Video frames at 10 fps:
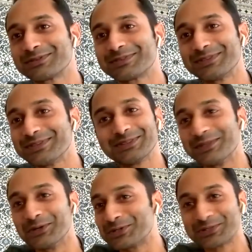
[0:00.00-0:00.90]

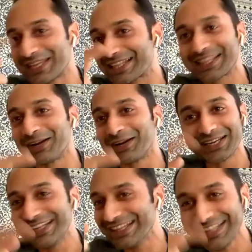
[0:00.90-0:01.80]
take that
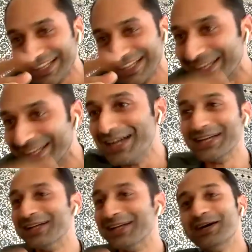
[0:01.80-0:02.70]

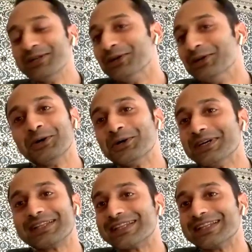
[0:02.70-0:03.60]
out. No,
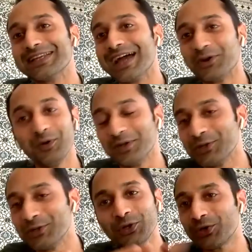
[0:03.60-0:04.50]
I don't, you know,
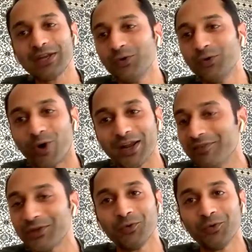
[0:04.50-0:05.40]
you can do whatever
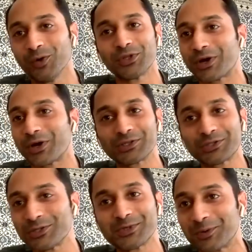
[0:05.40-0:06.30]
you want with your
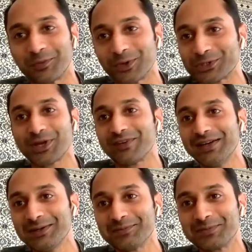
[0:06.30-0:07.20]
costumes or whatsoever,
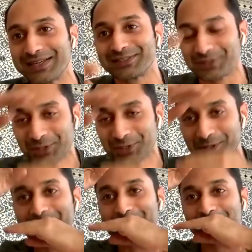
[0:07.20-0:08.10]
but, you know, this
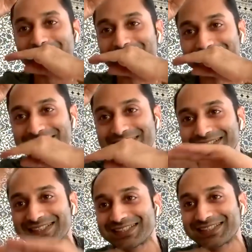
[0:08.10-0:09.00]
much,
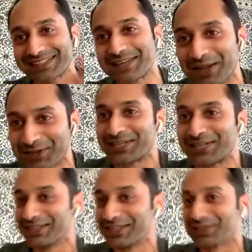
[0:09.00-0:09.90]
just leave that,
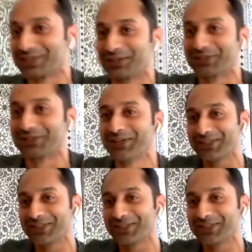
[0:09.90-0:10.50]
you know.